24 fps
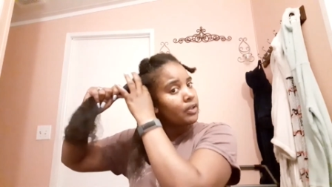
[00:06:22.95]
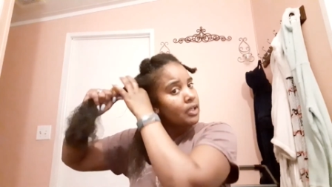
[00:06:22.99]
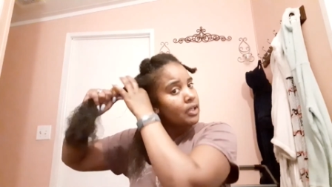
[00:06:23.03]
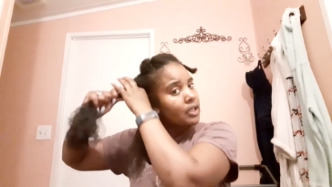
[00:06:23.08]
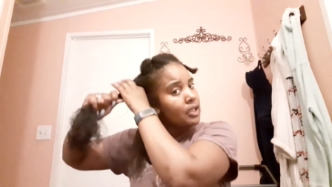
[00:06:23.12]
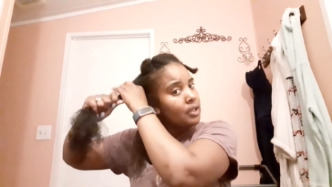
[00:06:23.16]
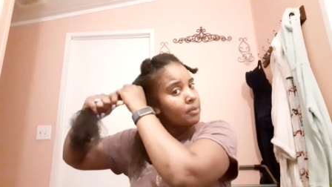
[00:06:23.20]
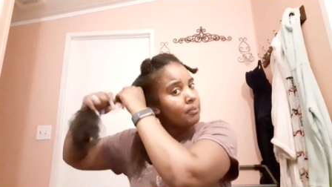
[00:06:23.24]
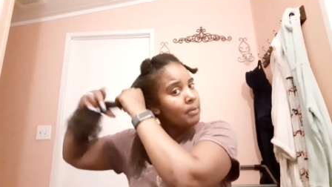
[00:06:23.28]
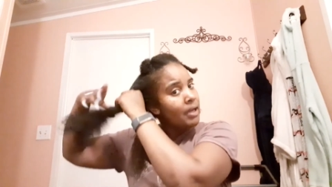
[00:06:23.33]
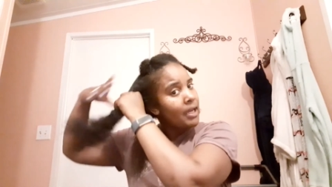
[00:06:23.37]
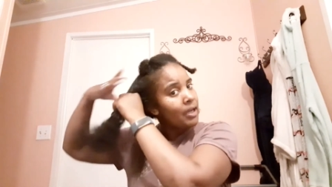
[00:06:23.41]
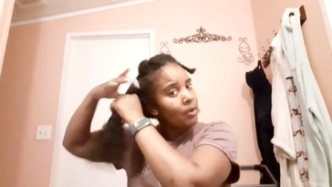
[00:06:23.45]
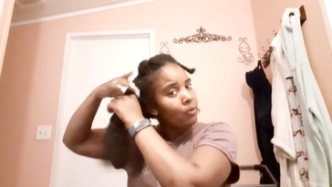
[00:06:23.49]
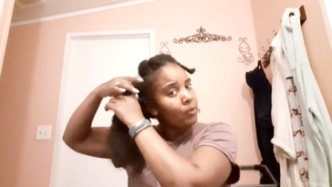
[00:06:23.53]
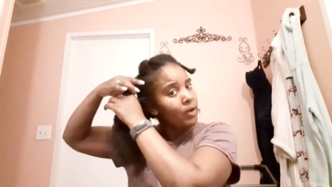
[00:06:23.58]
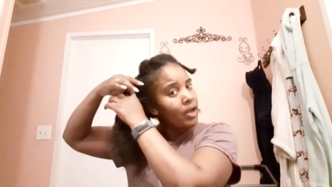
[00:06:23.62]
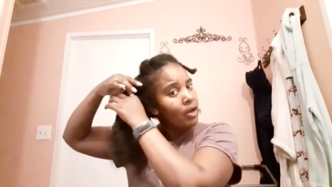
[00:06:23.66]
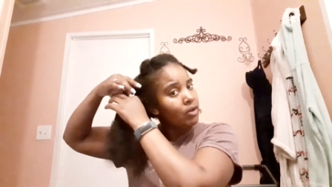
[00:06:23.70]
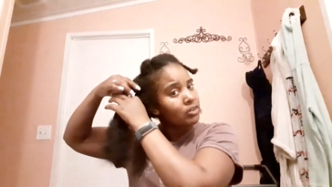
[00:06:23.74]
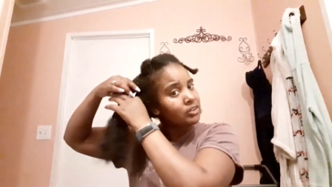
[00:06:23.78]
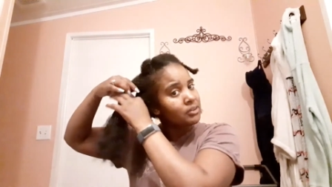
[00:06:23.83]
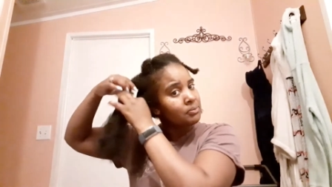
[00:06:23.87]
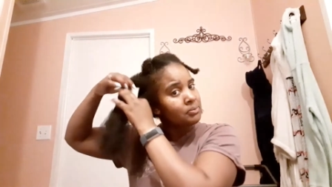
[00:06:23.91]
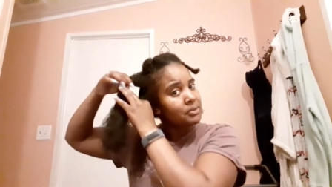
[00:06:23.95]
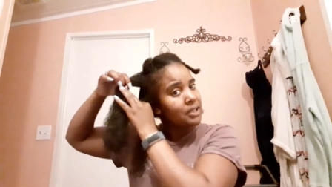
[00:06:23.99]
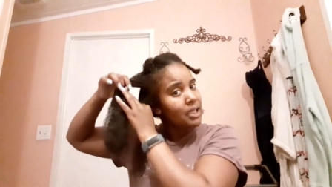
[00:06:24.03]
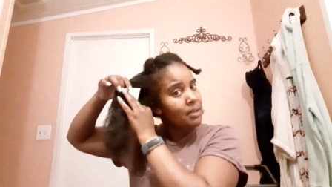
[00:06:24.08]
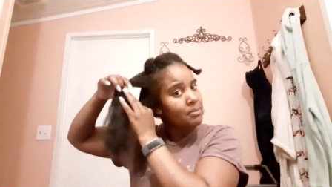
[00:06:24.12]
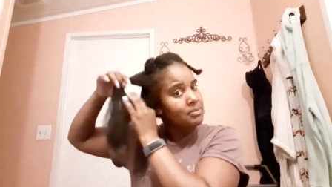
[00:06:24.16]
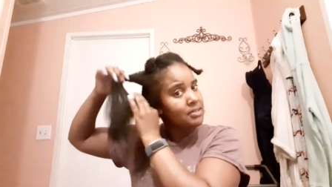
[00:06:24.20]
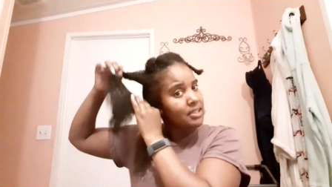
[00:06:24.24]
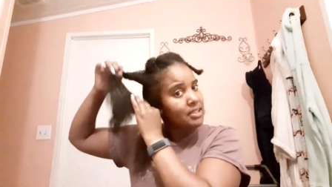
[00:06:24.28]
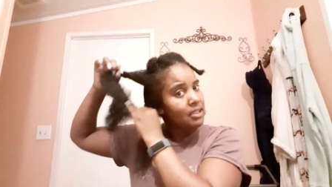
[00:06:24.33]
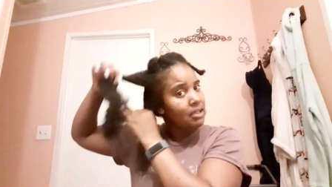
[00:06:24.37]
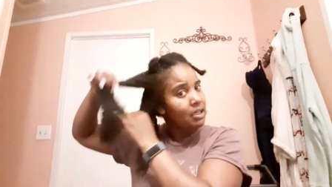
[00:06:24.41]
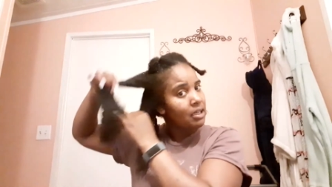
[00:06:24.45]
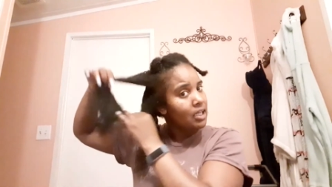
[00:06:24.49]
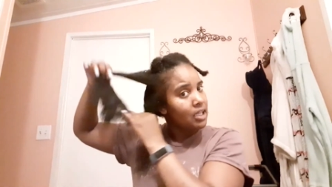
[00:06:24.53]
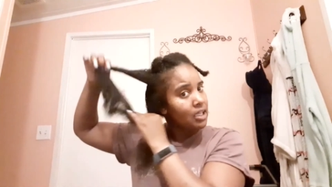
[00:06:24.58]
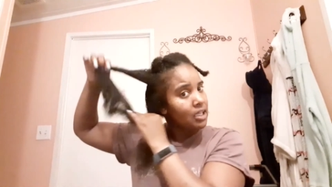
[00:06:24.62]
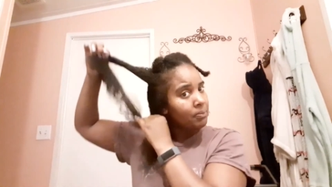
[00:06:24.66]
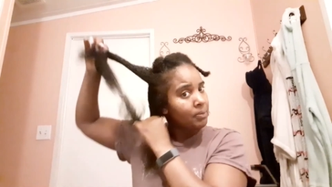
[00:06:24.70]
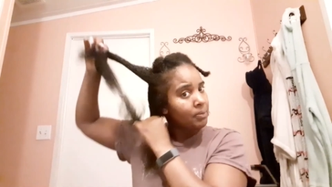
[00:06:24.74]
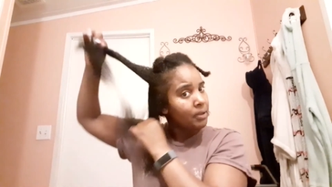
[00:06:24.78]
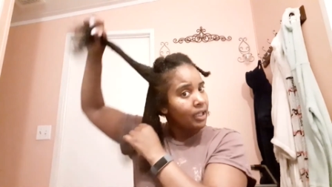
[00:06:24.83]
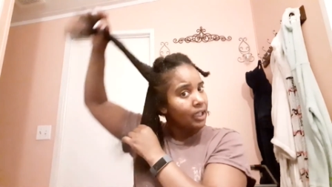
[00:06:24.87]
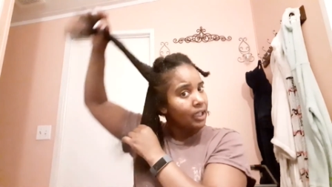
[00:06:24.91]
I'll sometimes
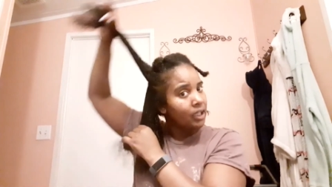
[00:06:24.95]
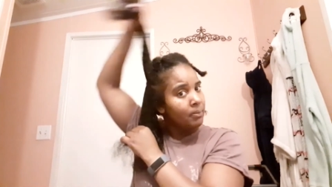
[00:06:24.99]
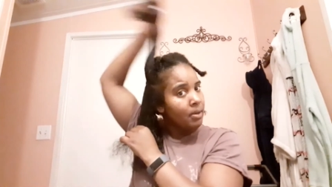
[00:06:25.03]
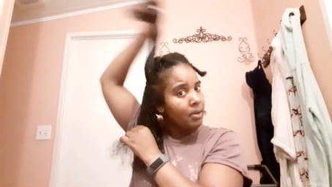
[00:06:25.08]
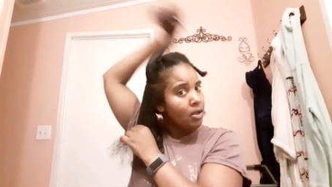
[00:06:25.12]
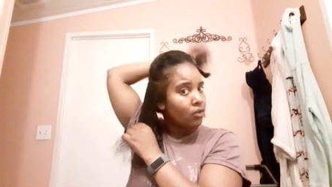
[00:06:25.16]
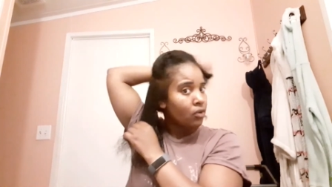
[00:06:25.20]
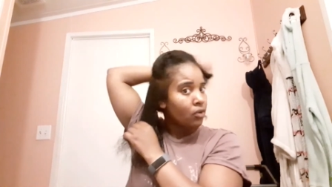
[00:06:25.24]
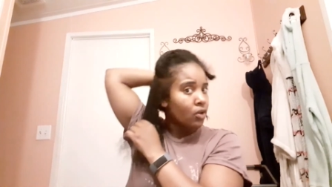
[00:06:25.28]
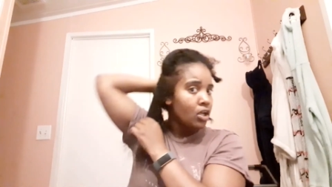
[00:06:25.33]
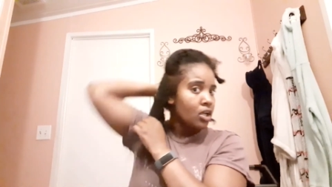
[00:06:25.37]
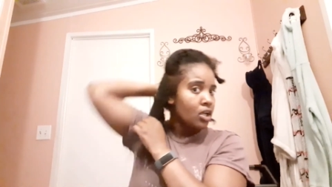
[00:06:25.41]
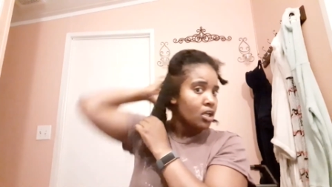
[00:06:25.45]
it'll be like about